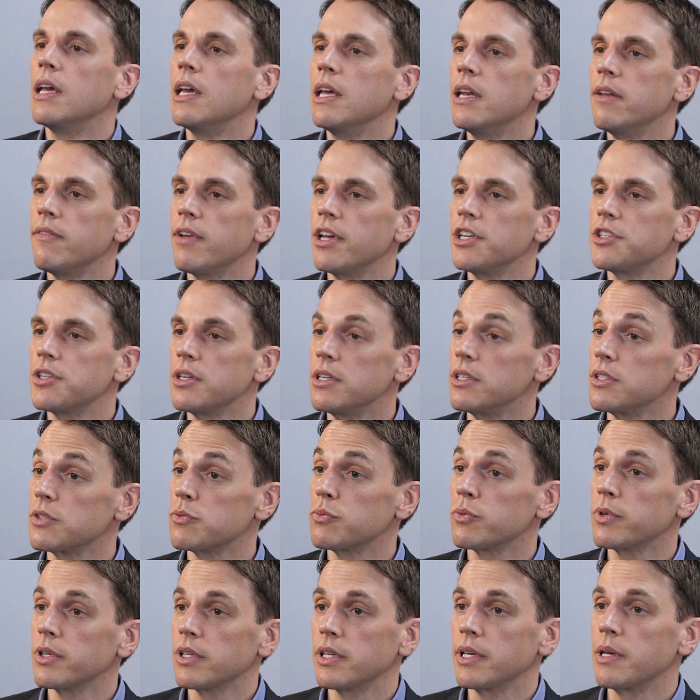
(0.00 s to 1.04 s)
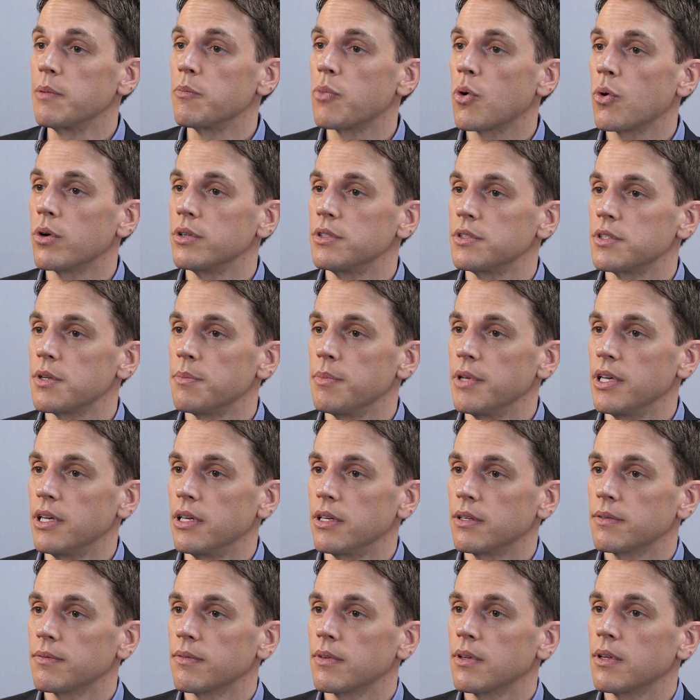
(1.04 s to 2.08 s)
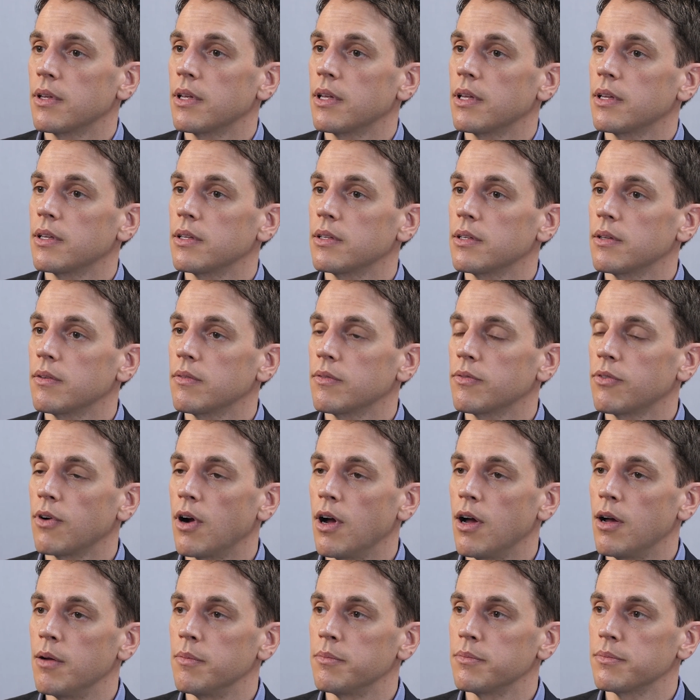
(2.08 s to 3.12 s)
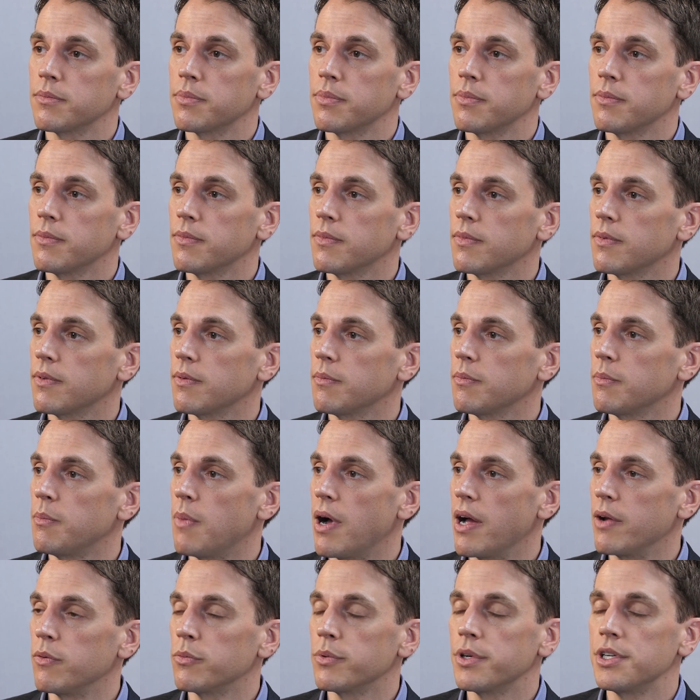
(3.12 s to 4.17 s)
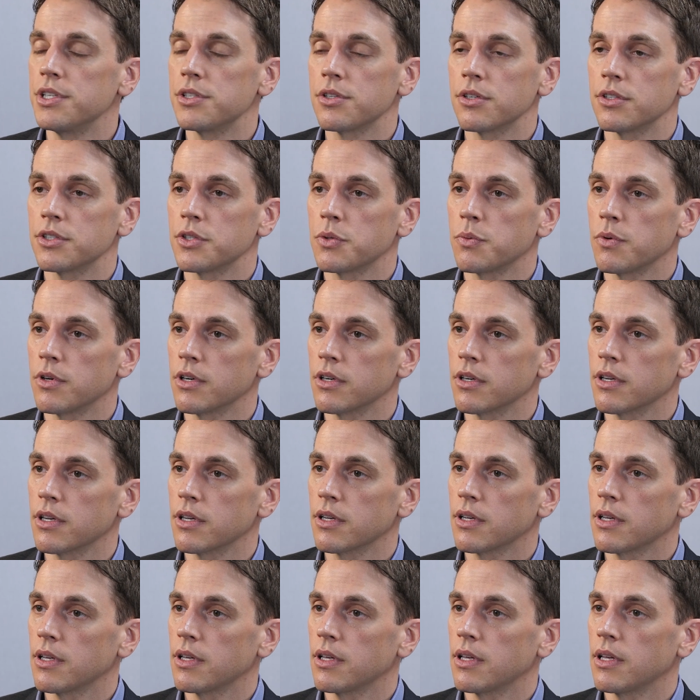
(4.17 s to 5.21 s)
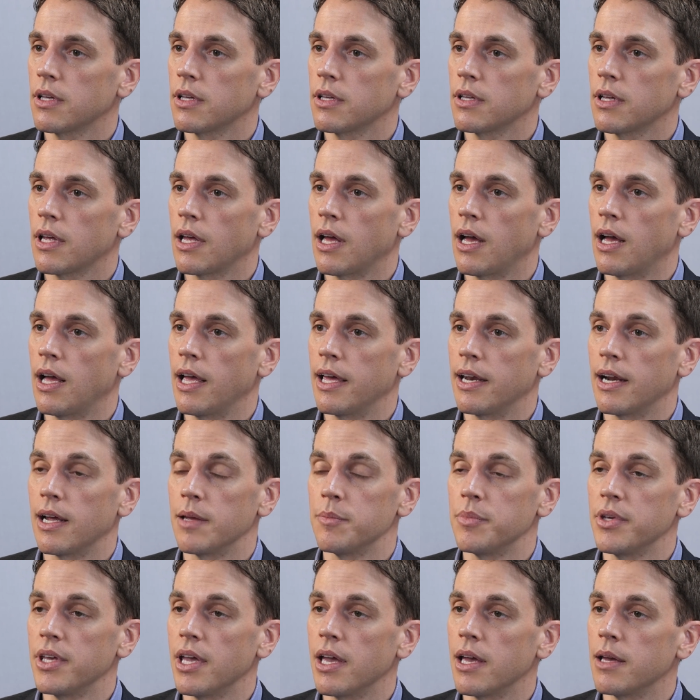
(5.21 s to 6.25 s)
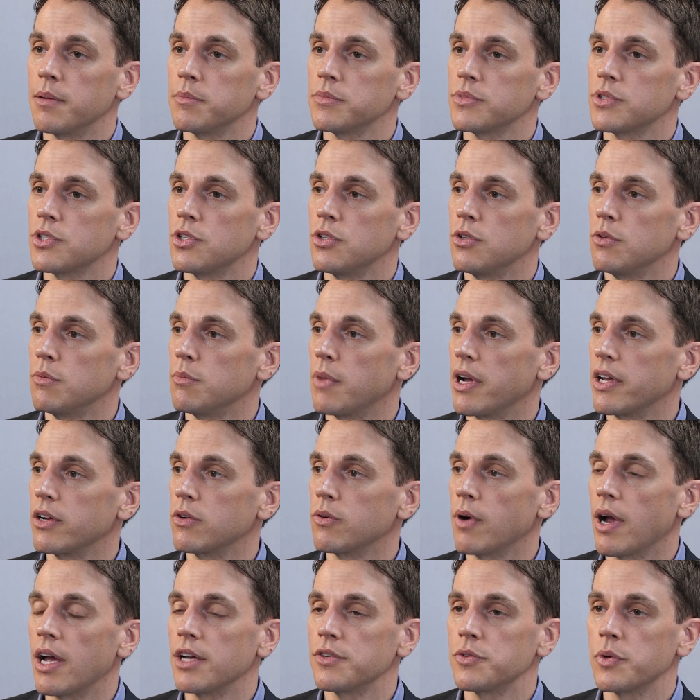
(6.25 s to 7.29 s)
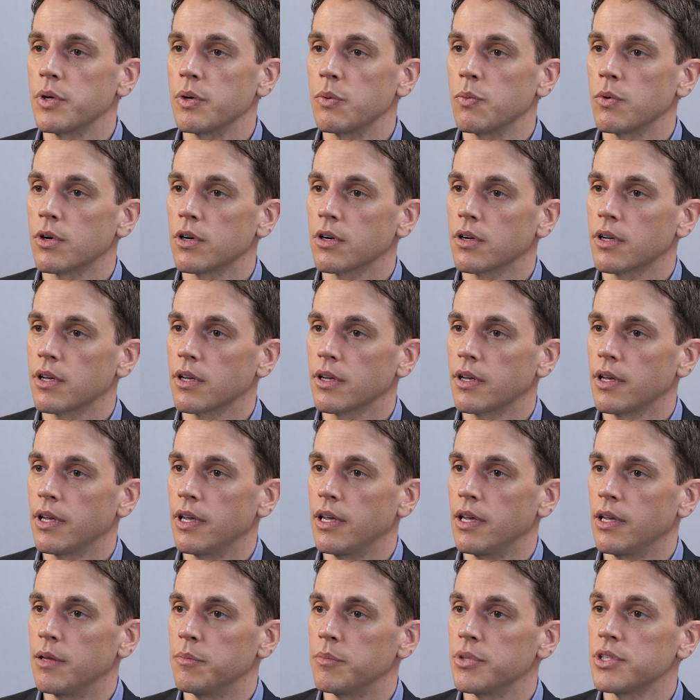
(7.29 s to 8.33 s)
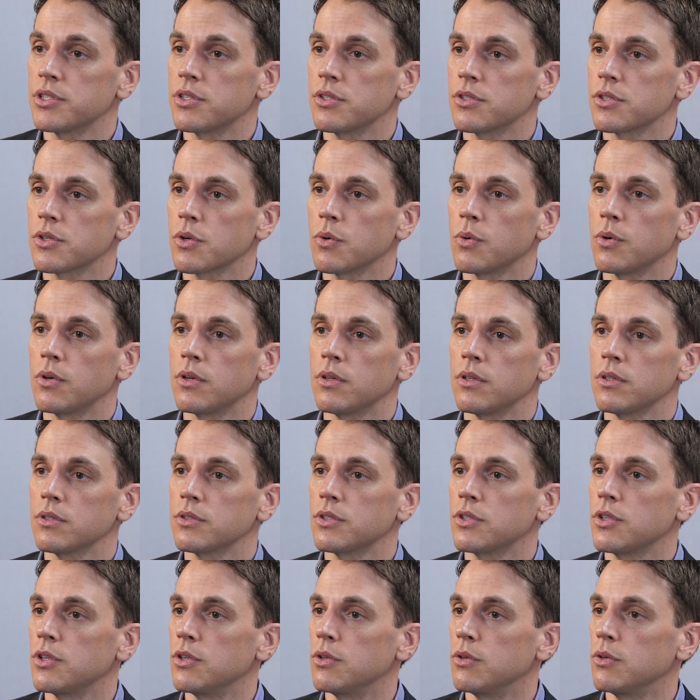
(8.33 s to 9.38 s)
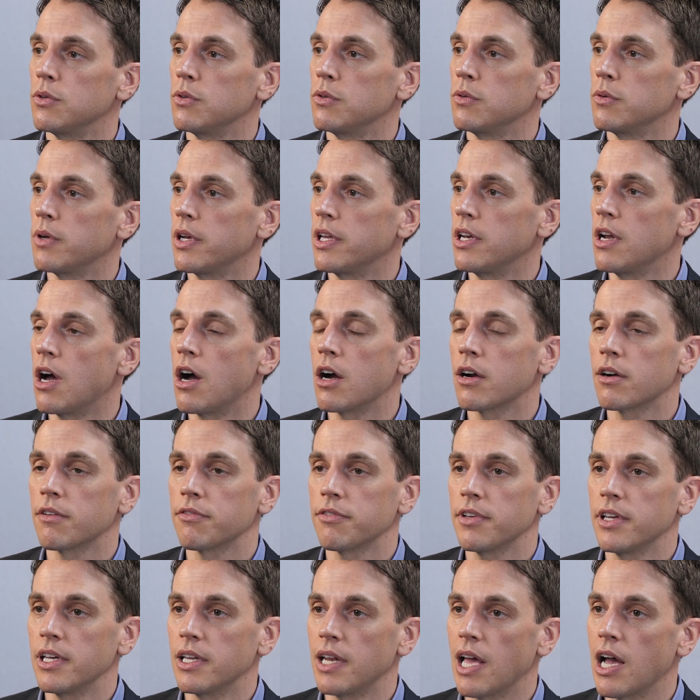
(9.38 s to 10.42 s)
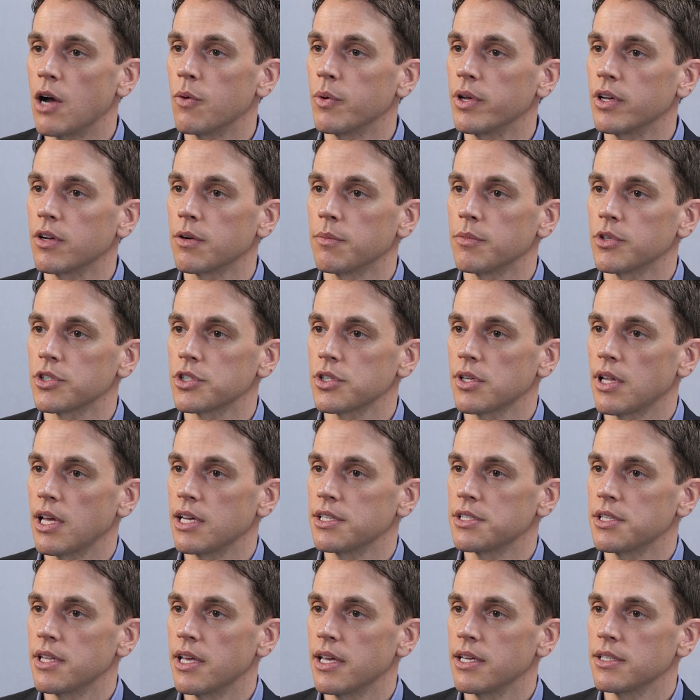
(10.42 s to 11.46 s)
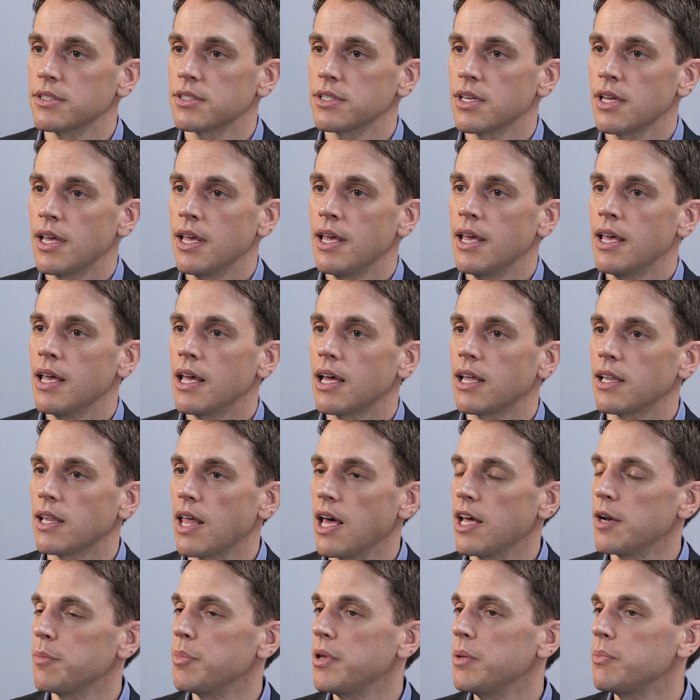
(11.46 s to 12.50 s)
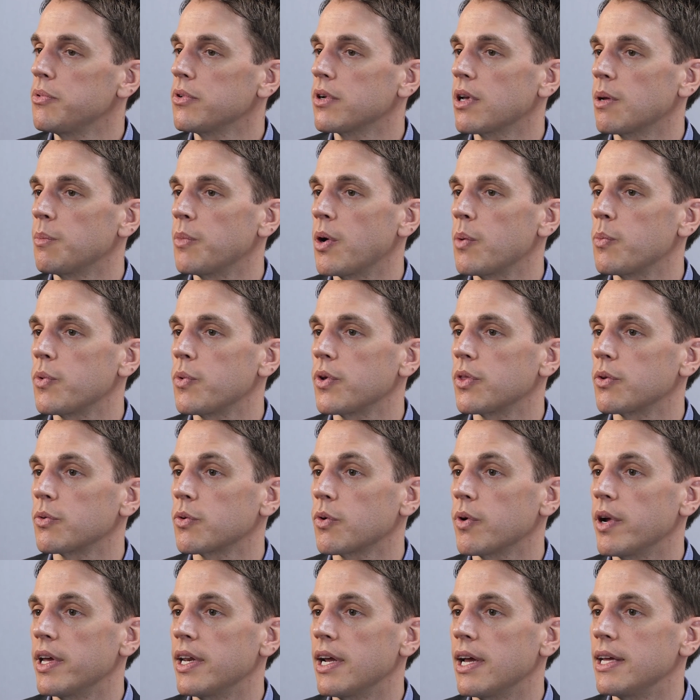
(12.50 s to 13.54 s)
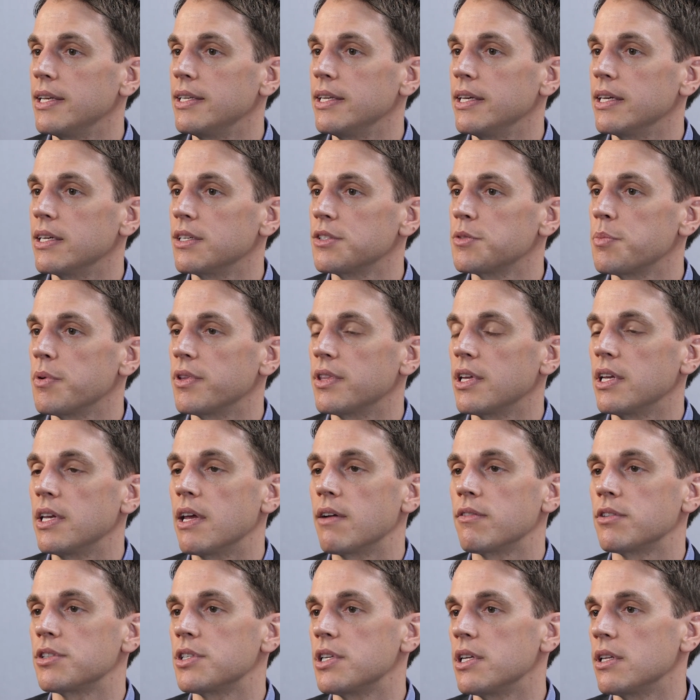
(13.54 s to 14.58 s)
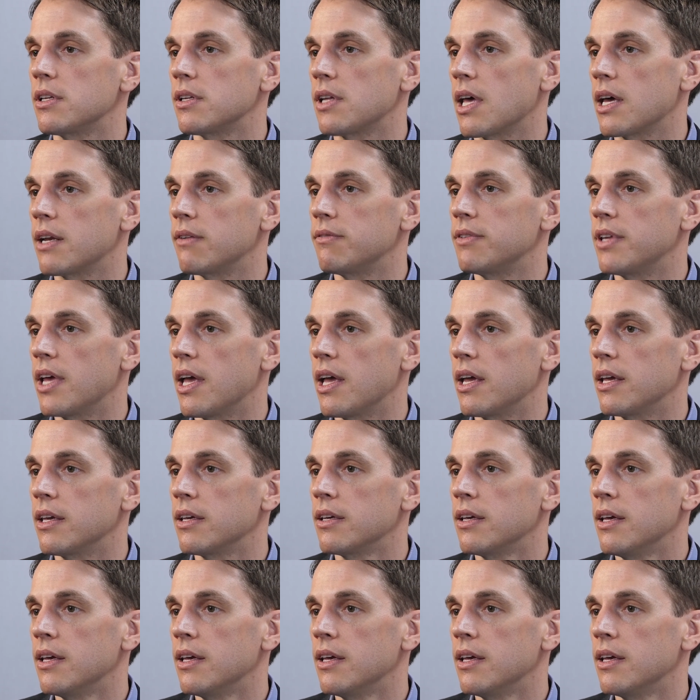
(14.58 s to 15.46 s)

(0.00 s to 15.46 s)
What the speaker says: Innovation is really important to me. From my research work at IBM to my graduate work in business school to Innography and how we commercialize things, a lot of people come up with great ideas, but they never see the light of day.